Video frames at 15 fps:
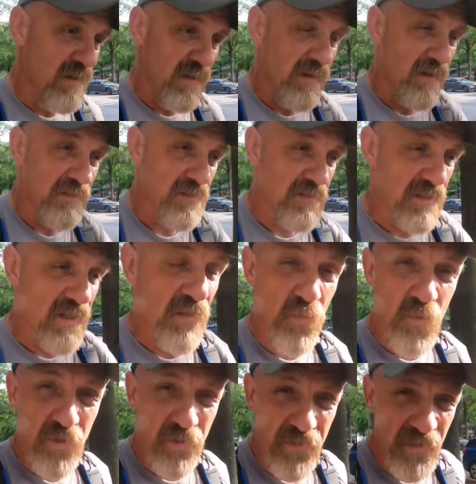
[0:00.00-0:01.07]
it just ain't
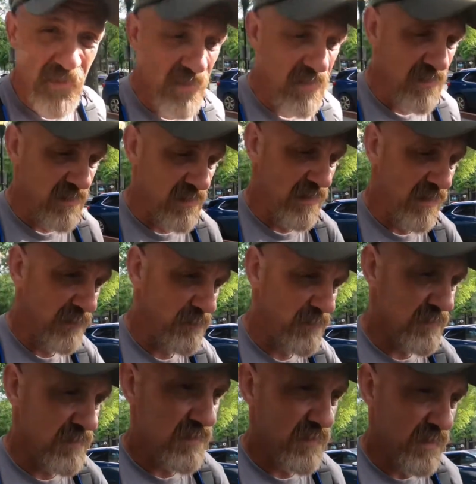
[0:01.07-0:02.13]
worth it.
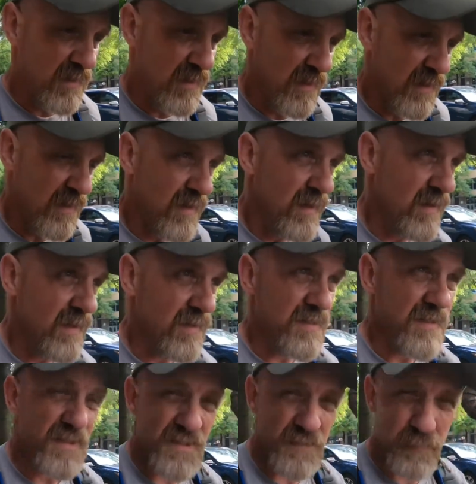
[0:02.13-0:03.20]
And it's
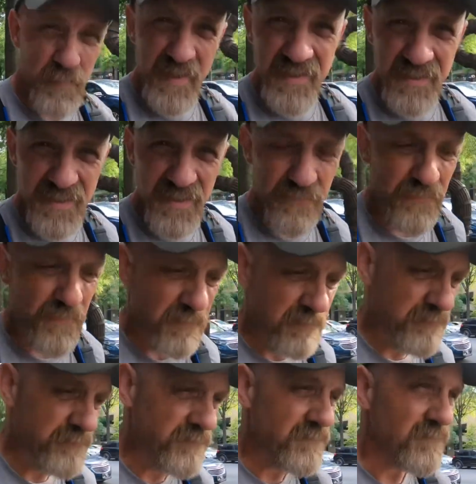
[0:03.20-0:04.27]
expensive,
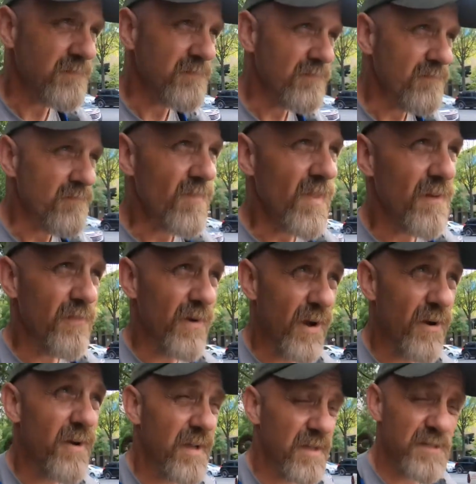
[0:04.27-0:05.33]

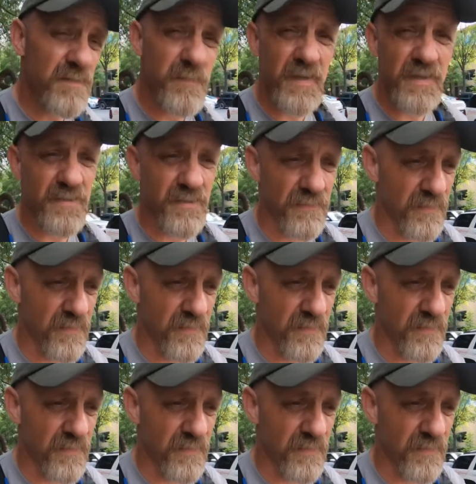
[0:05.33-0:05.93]
very expensive.